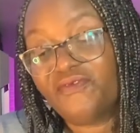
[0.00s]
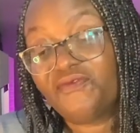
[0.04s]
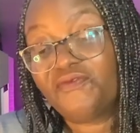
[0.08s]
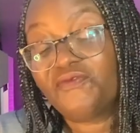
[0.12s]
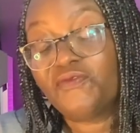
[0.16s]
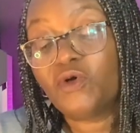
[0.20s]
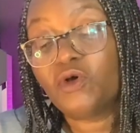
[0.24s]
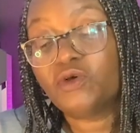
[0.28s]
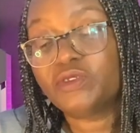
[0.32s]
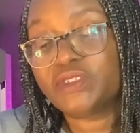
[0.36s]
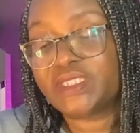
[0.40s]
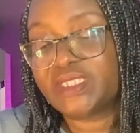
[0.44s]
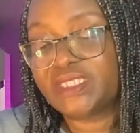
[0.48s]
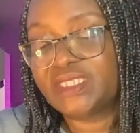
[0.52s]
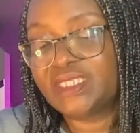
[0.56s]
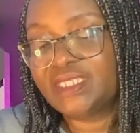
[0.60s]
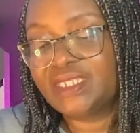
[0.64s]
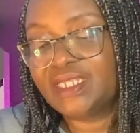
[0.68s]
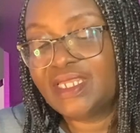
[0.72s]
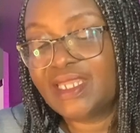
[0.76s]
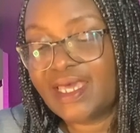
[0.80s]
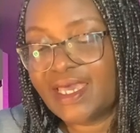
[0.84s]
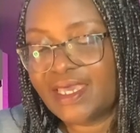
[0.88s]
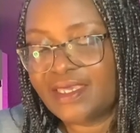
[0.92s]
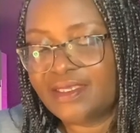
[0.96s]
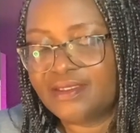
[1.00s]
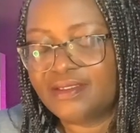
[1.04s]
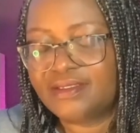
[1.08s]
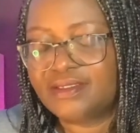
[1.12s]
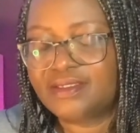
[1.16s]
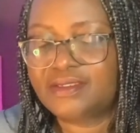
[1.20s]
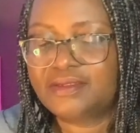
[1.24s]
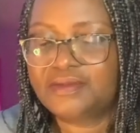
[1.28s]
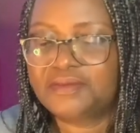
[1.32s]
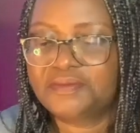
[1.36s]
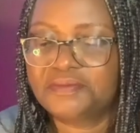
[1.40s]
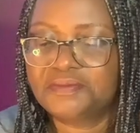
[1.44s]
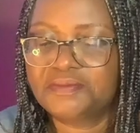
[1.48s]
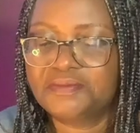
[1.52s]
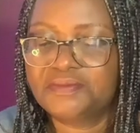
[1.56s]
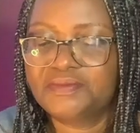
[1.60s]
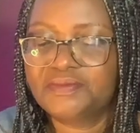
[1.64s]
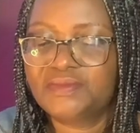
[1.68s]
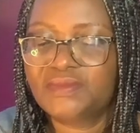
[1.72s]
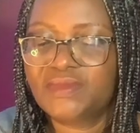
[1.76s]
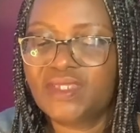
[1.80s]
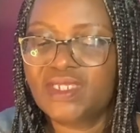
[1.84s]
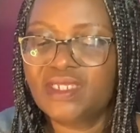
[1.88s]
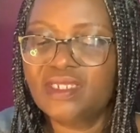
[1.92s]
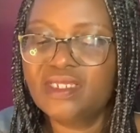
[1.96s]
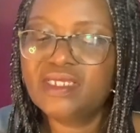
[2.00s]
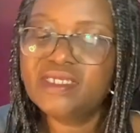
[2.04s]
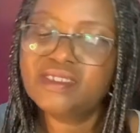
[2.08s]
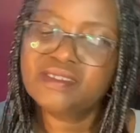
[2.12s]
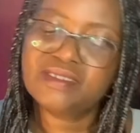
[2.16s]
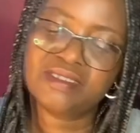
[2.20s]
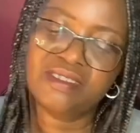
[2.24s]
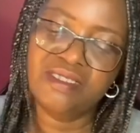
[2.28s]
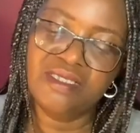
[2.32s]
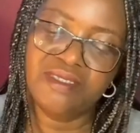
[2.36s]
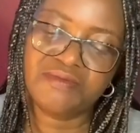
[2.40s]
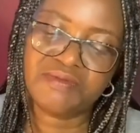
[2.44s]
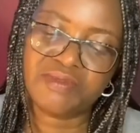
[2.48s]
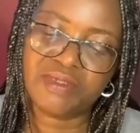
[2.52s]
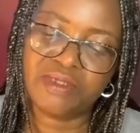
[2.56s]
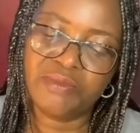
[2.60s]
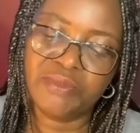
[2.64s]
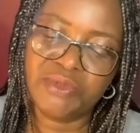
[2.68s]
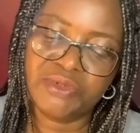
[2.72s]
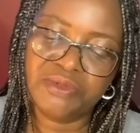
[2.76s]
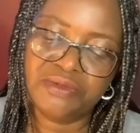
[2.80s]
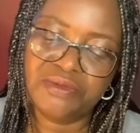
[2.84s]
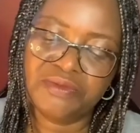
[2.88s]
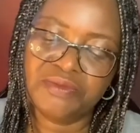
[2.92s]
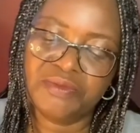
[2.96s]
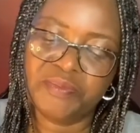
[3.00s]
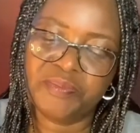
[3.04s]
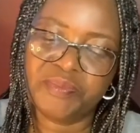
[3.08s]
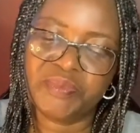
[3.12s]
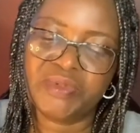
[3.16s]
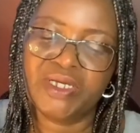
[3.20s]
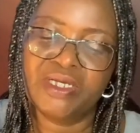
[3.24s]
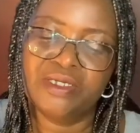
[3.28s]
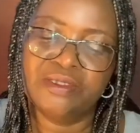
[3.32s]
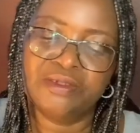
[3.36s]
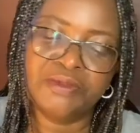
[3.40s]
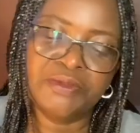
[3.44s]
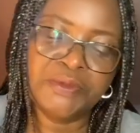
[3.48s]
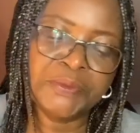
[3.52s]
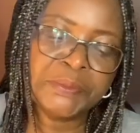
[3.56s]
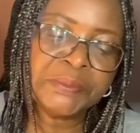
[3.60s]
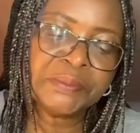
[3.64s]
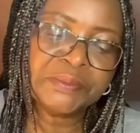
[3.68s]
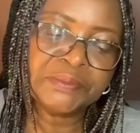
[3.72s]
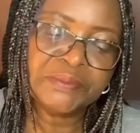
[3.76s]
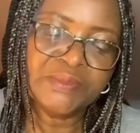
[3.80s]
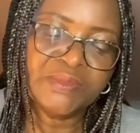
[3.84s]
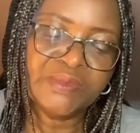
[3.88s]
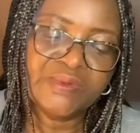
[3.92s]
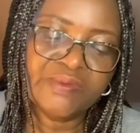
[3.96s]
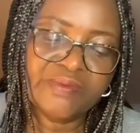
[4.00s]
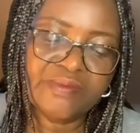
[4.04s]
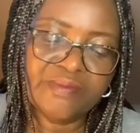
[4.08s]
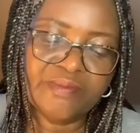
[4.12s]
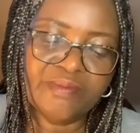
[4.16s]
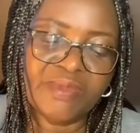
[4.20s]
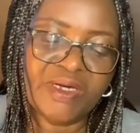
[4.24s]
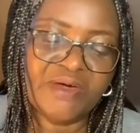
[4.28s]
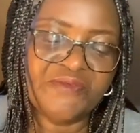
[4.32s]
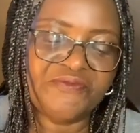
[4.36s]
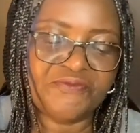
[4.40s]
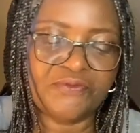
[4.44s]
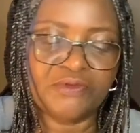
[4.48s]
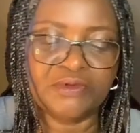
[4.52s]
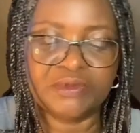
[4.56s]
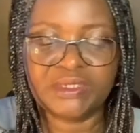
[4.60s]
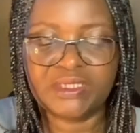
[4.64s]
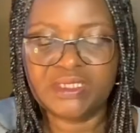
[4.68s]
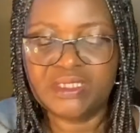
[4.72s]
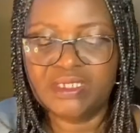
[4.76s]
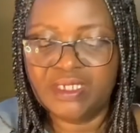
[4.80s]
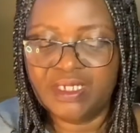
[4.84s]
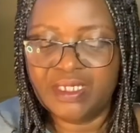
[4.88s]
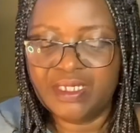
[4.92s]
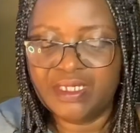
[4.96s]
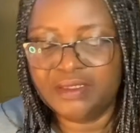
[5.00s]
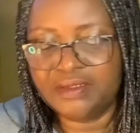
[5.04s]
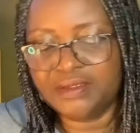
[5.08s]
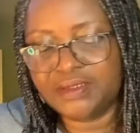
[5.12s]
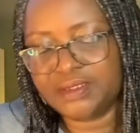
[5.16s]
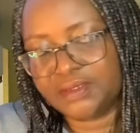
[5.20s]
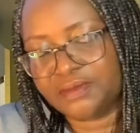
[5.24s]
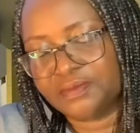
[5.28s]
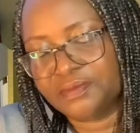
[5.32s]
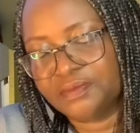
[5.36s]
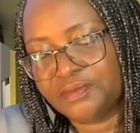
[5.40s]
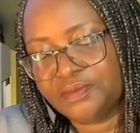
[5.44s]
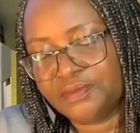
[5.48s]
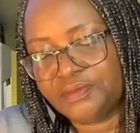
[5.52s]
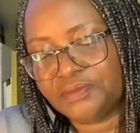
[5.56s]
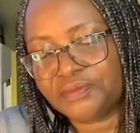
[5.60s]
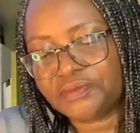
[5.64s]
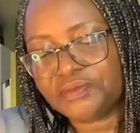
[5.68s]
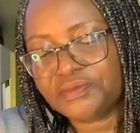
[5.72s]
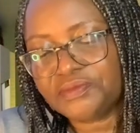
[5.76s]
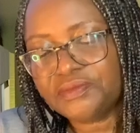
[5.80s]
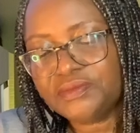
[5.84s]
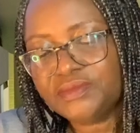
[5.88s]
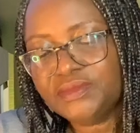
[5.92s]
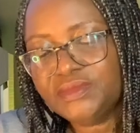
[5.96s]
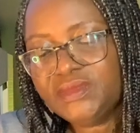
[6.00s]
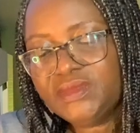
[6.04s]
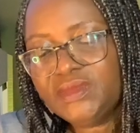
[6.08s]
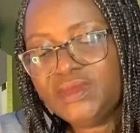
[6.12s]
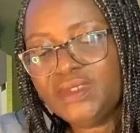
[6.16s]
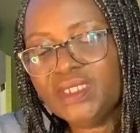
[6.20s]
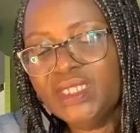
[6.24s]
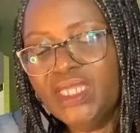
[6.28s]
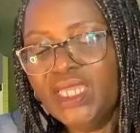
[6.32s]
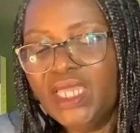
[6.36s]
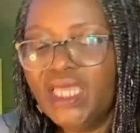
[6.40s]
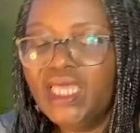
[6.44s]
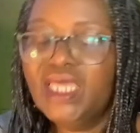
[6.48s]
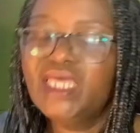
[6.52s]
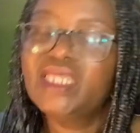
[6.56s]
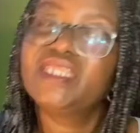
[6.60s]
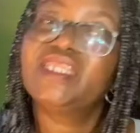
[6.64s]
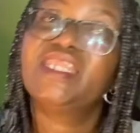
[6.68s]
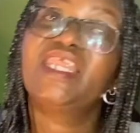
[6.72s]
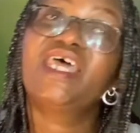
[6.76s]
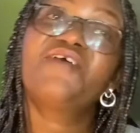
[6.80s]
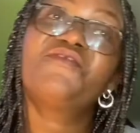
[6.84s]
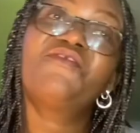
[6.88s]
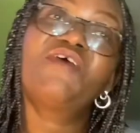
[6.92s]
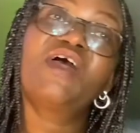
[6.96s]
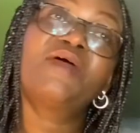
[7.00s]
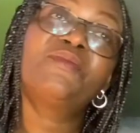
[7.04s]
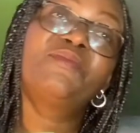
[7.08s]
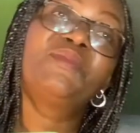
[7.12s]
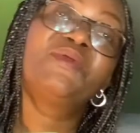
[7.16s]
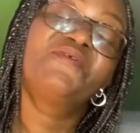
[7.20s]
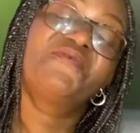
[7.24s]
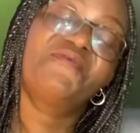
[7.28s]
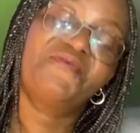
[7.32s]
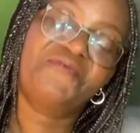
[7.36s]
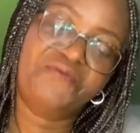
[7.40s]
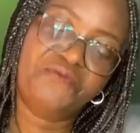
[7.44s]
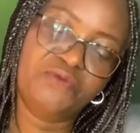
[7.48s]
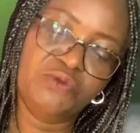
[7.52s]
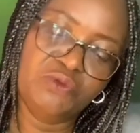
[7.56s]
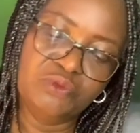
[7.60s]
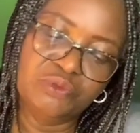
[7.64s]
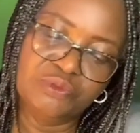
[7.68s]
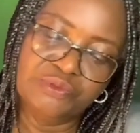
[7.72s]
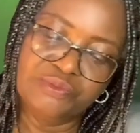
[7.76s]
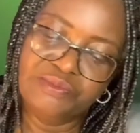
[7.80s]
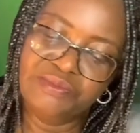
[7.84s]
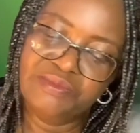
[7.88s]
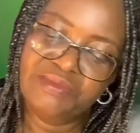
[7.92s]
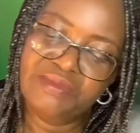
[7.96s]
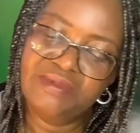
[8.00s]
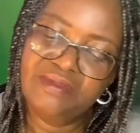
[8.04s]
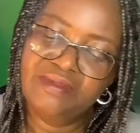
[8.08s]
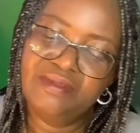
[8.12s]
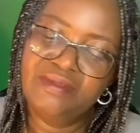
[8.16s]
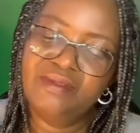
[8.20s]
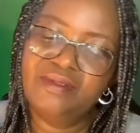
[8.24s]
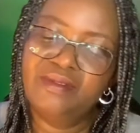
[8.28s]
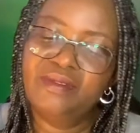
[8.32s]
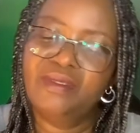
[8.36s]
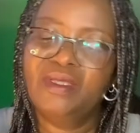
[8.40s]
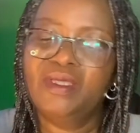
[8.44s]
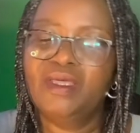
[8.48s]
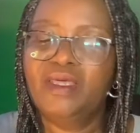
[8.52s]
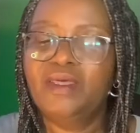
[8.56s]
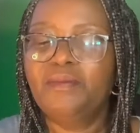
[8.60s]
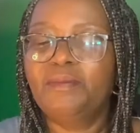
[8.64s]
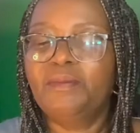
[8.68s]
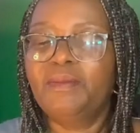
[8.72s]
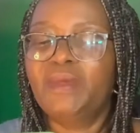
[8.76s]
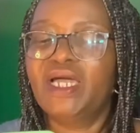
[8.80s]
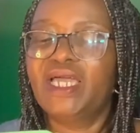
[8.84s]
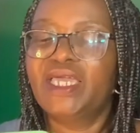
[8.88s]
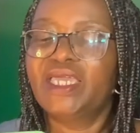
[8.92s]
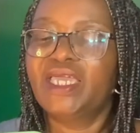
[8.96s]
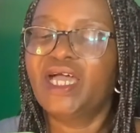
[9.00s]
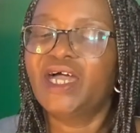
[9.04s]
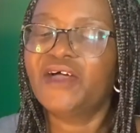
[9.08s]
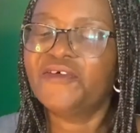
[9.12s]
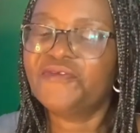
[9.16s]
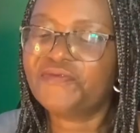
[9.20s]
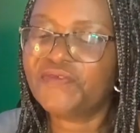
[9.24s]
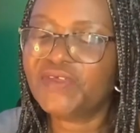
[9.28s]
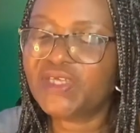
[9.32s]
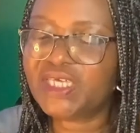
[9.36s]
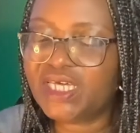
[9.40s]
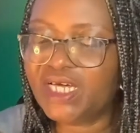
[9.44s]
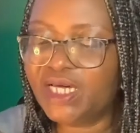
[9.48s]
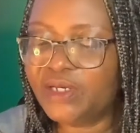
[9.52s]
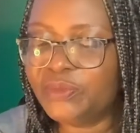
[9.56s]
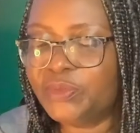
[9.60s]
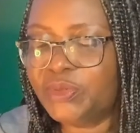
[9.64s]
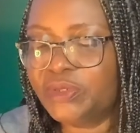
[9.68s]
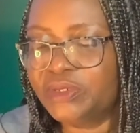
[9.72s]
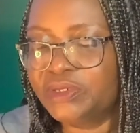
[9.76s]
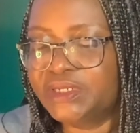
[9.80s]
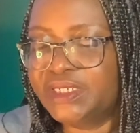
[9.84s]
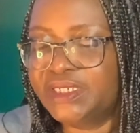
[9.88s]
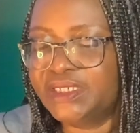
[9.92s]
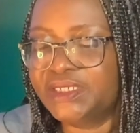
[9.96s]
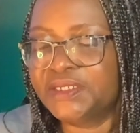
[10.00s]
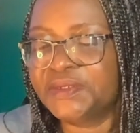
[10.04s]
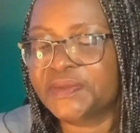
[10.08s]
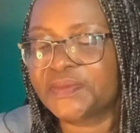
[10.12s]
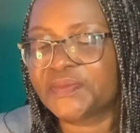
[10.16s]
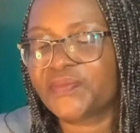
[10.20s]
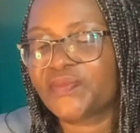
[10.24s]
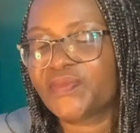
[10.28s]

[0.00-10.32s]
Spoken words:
14 likes. Let's see if somebody reply. No, but 14 likes. Never be fooled, my Africa brother,